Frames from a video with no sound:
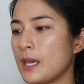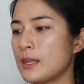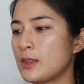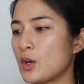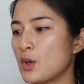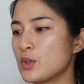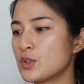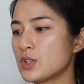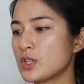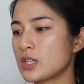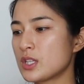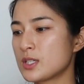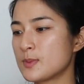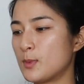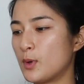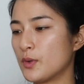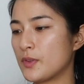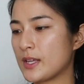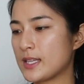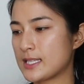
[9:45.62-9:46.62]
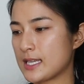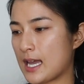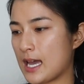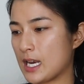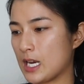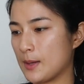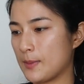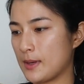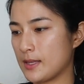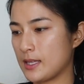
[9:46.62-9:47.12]
Those are the small things that
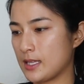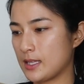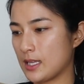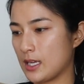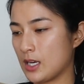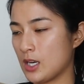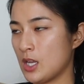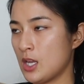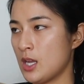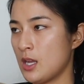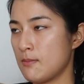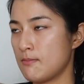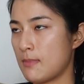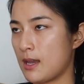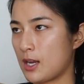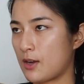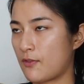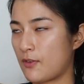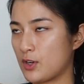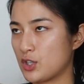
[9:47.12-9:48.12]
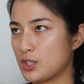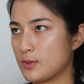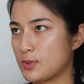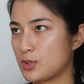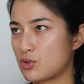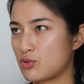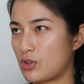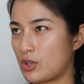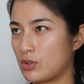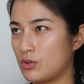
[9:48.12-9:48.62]
add up, I think, that make friendships
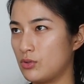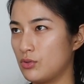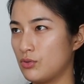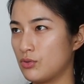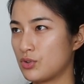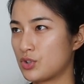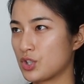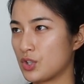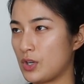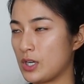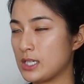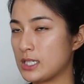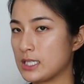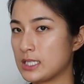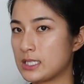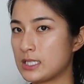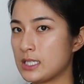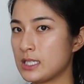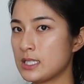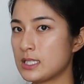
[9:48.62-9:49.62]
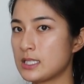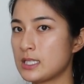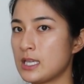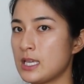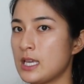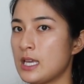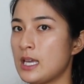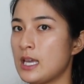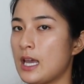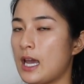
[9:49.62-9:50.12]
struggle during distance.
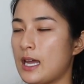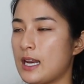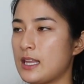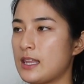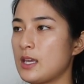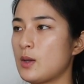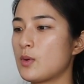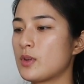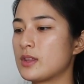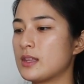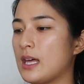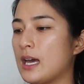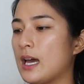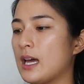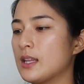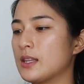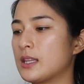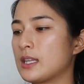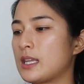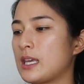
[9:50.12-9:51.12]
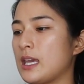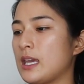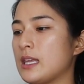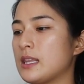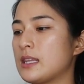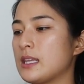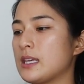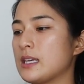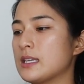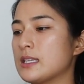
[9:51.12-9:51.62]
And I think with that, the key
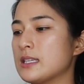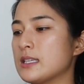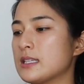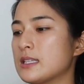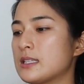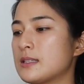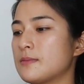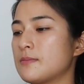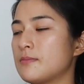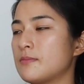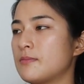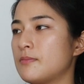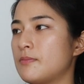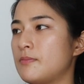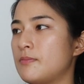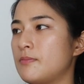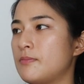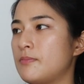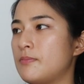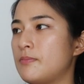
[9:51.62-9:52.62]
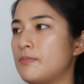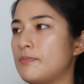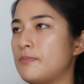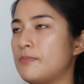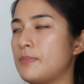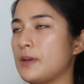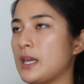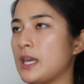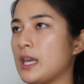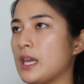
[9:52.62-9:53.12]
thing is
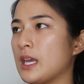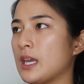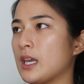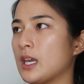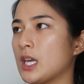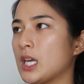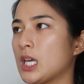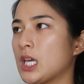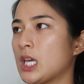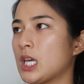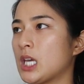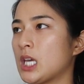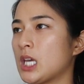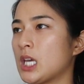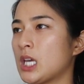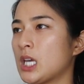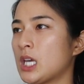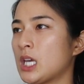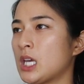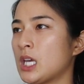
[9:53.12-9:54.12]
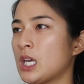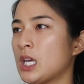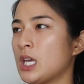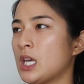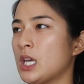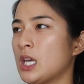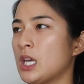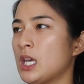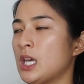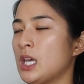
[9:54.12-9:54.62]
I
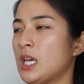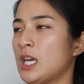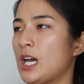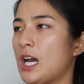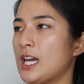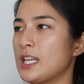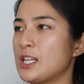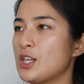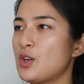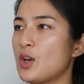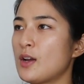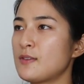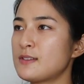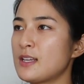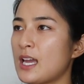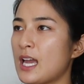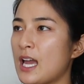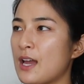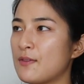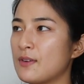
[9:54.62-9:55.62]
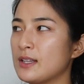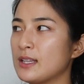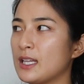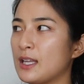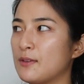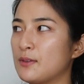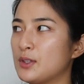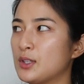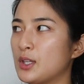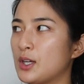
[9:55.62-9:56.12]
think you have to have a
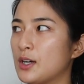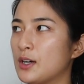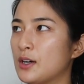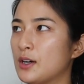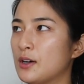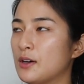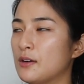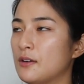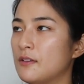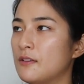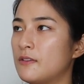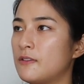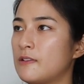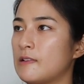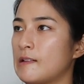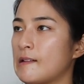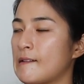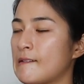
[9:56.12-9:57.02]
level of